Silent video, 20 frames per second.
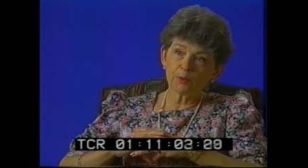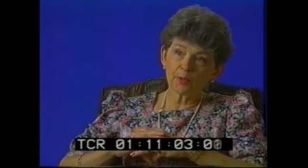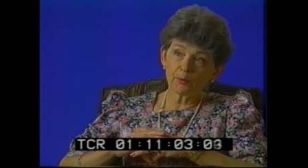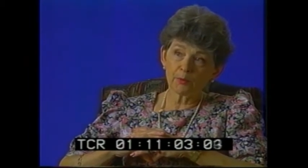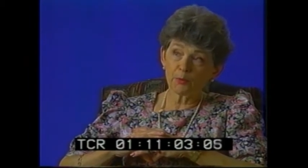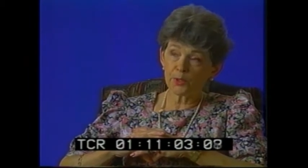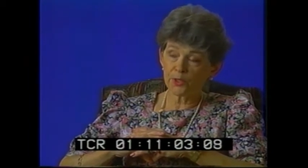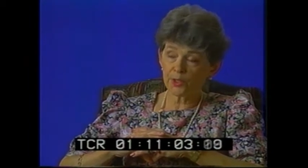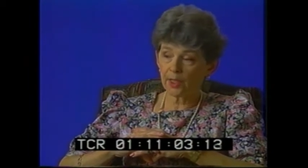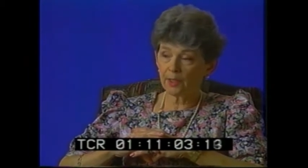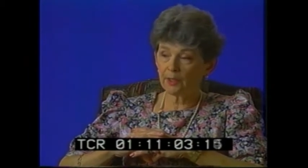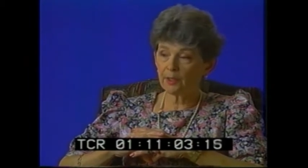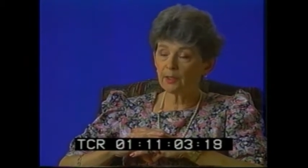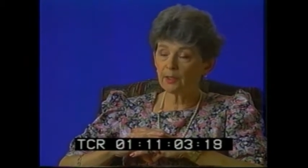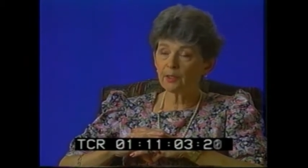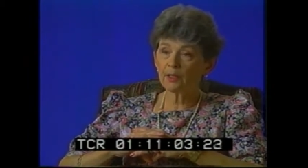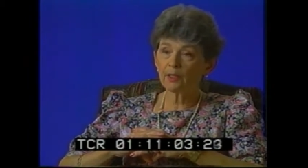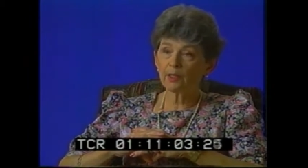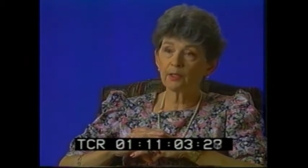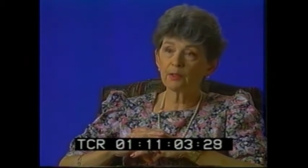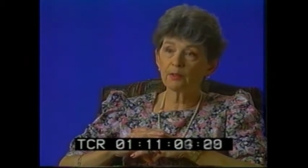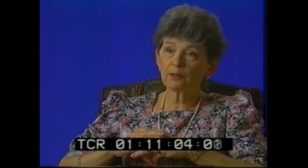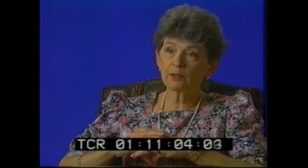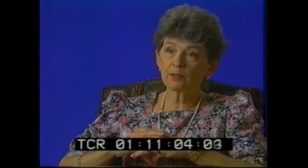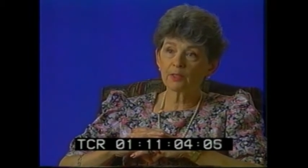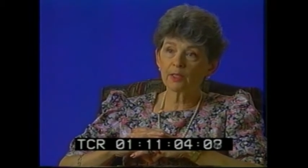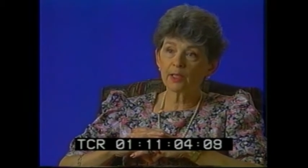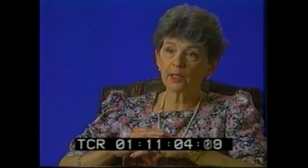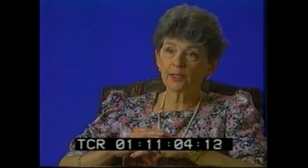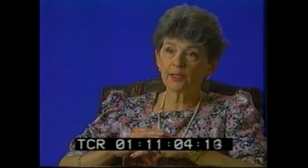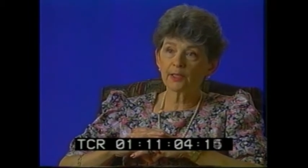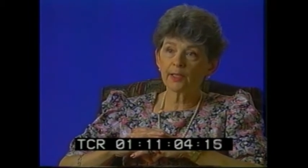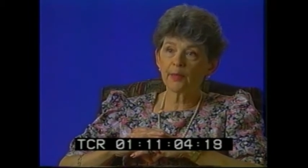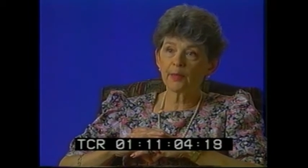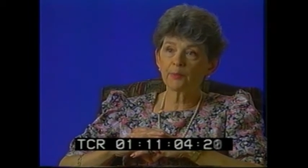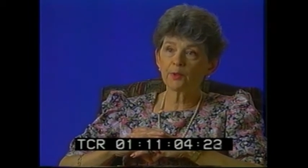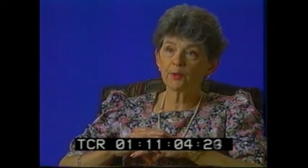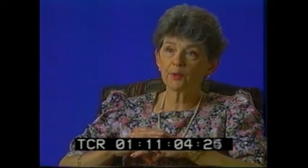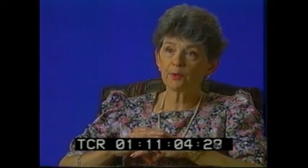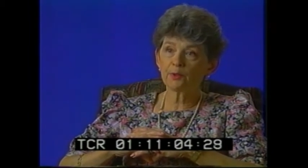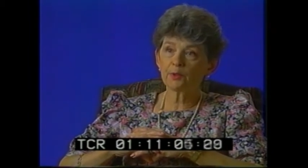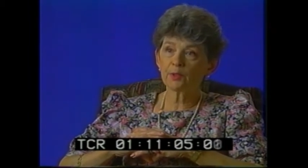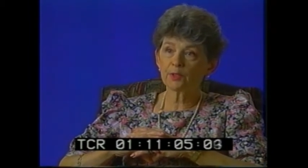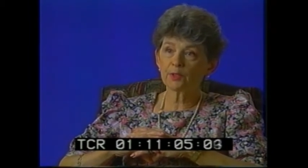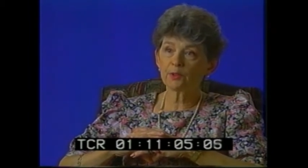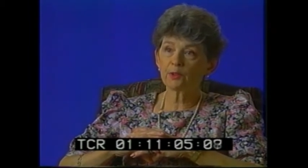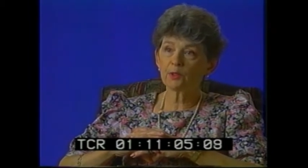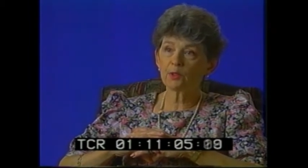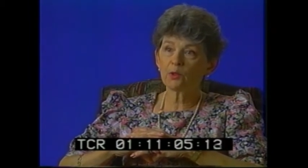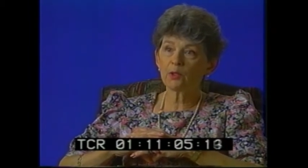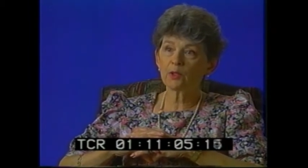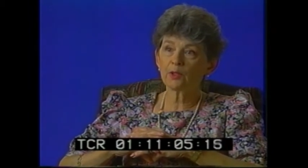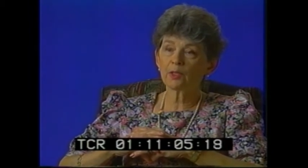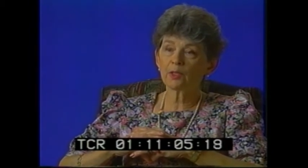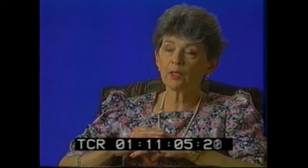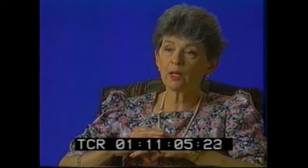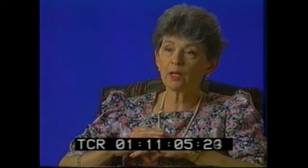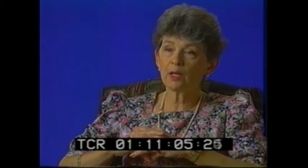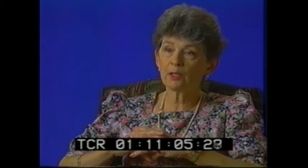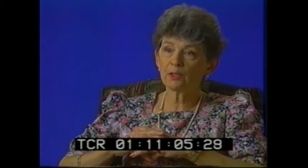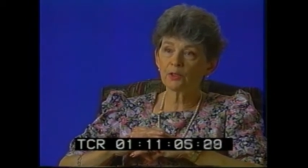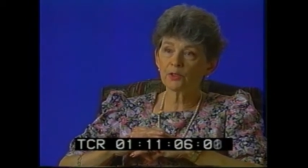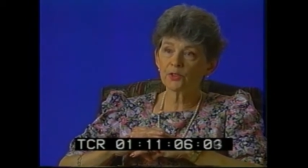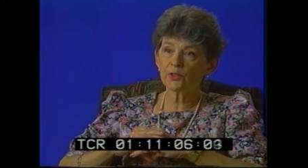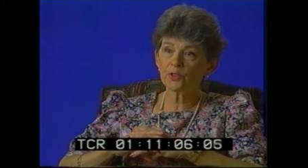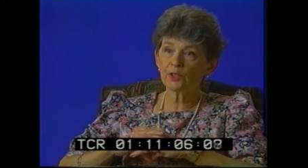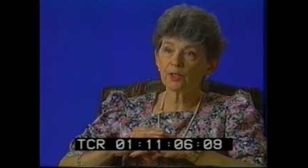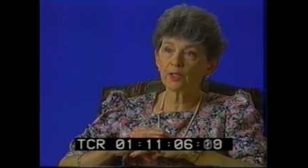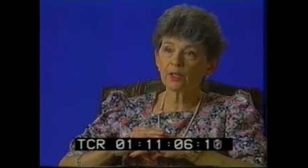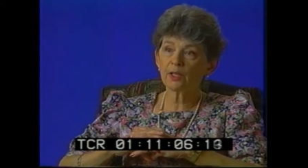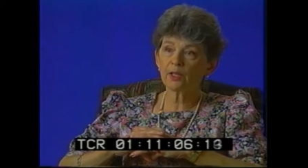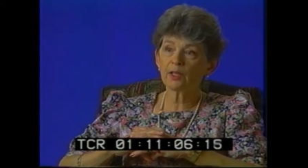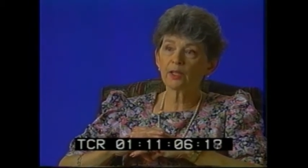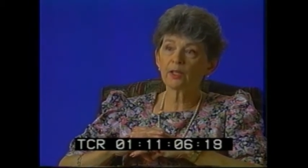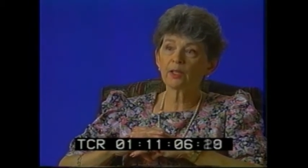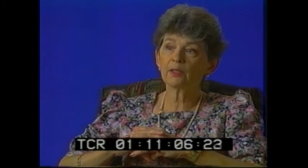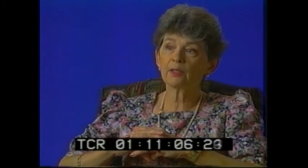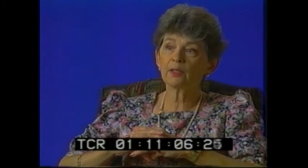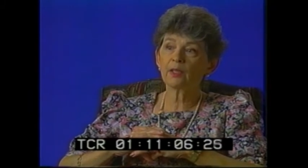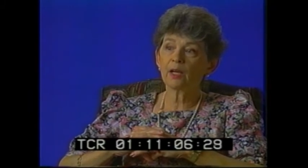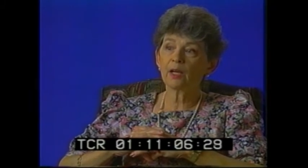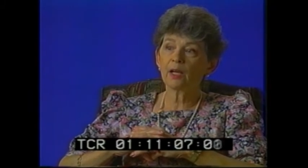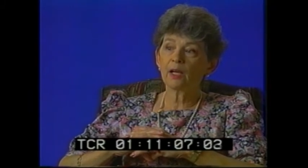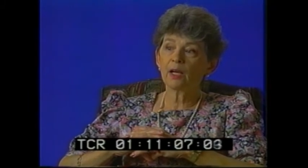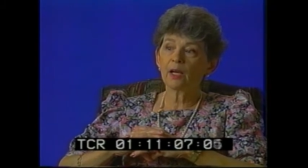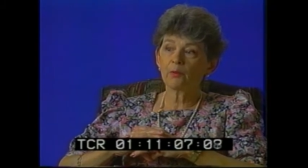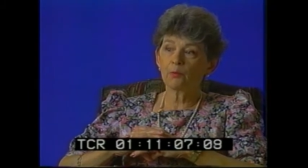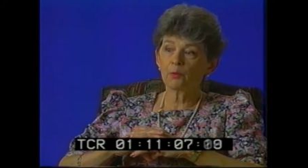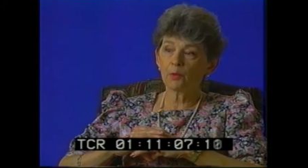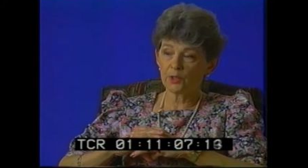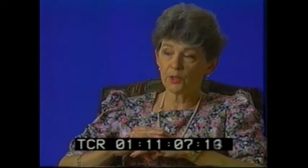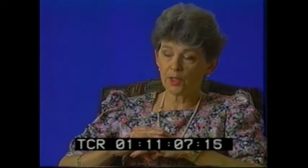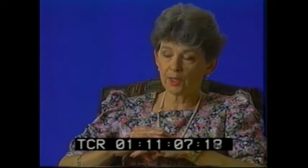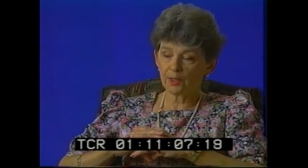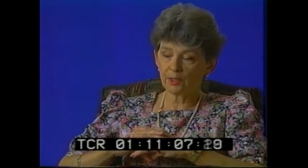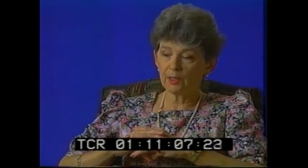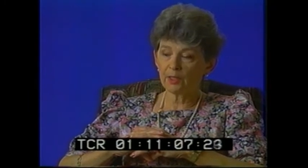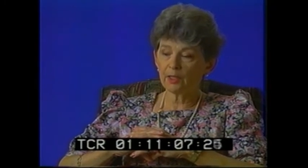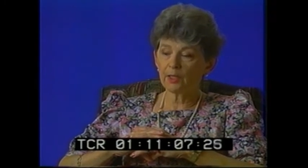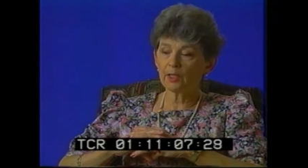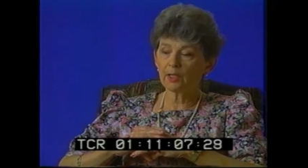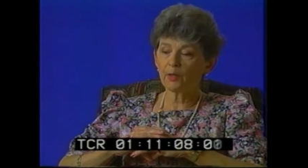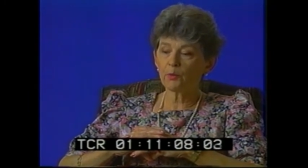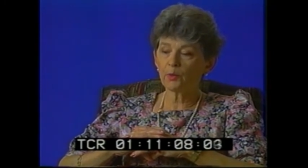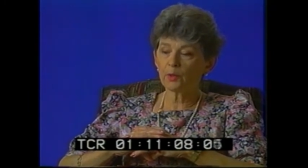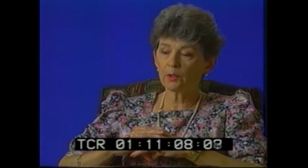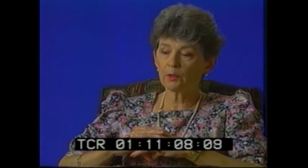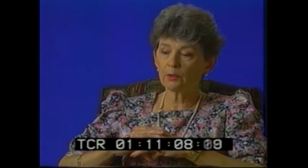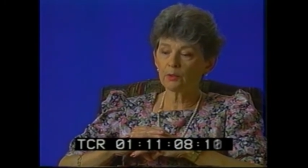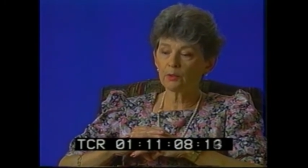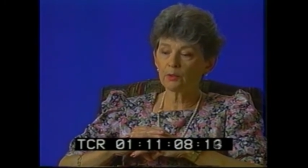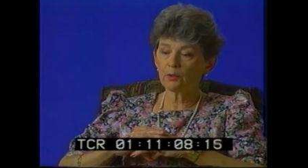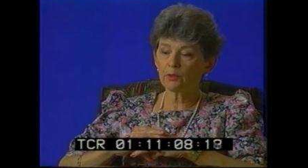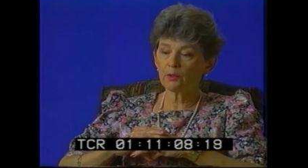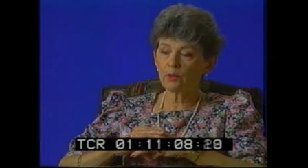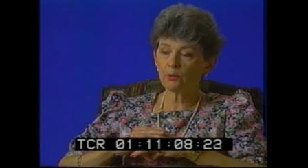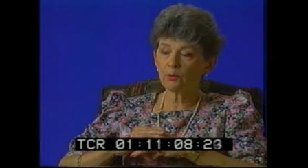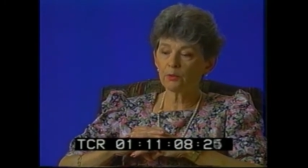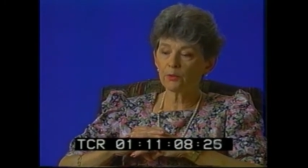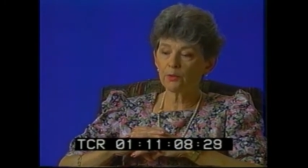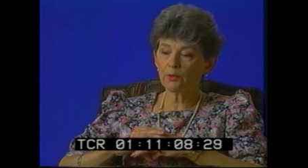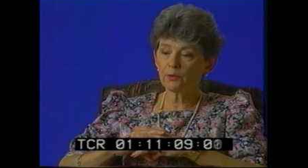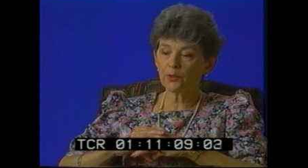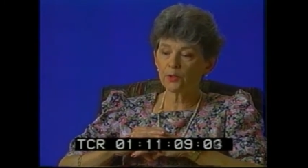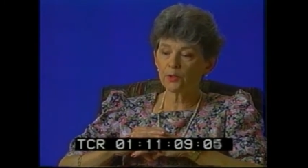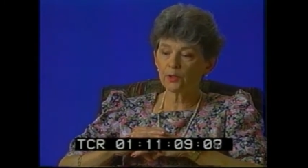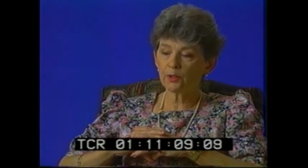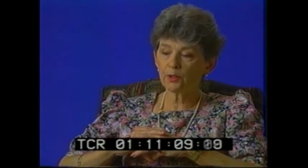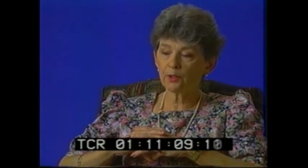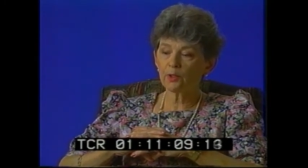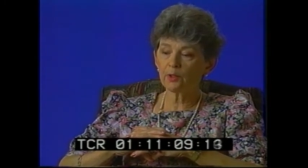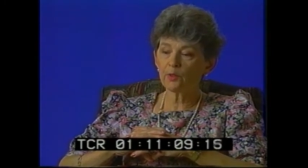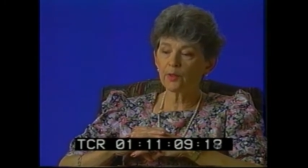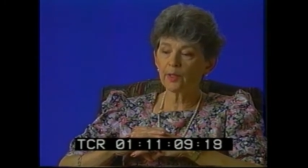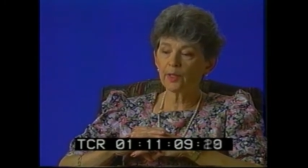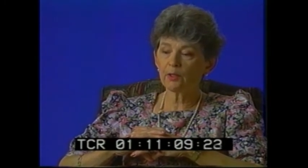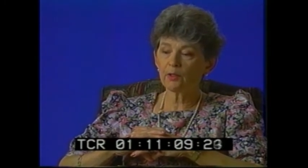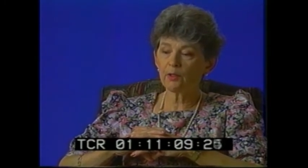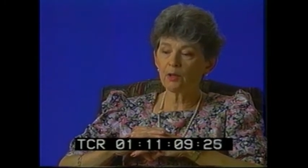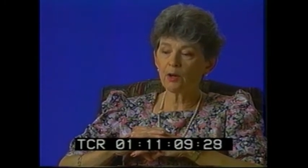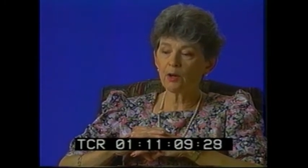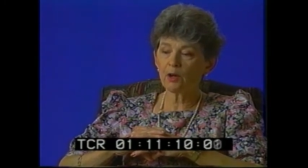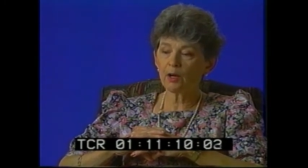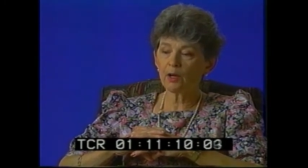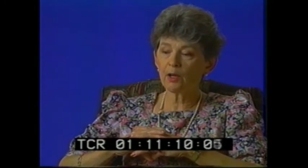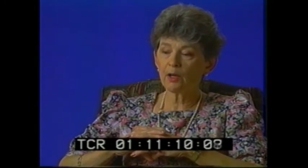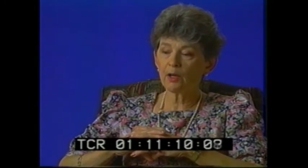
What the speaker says: which I did, take this Scholastic Aptitude Test and go on to college, and which I did, and I went on to the local university, UALR,